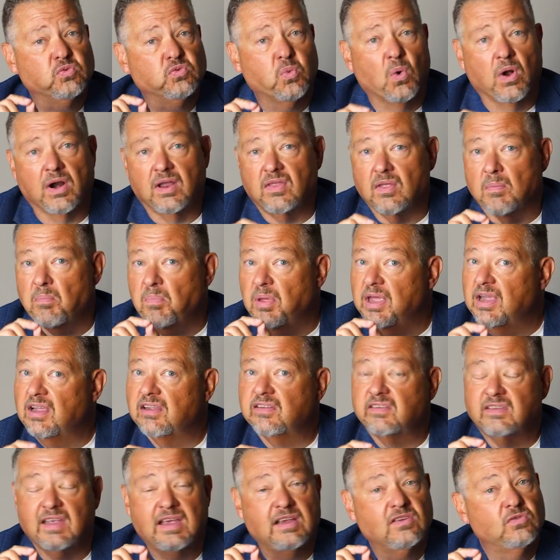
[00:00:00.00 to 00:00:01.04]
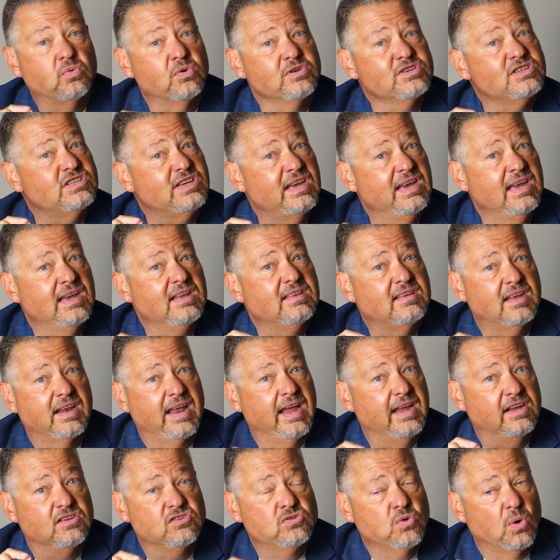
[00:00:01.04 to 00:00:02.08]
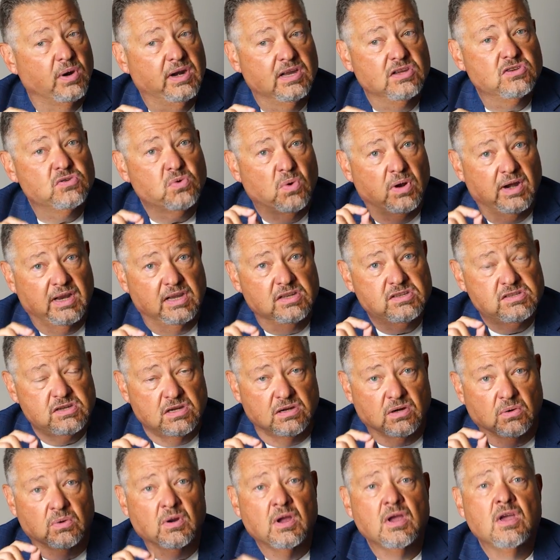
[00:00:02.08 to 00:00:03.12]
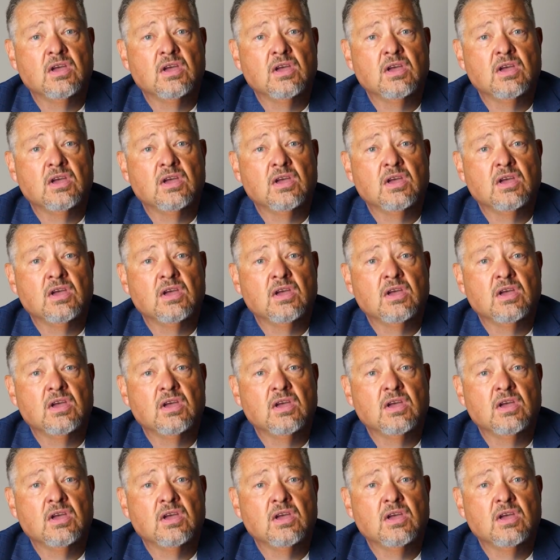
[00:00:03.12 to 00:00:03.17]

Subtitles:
one of the biggest things we're seeing today in 2022.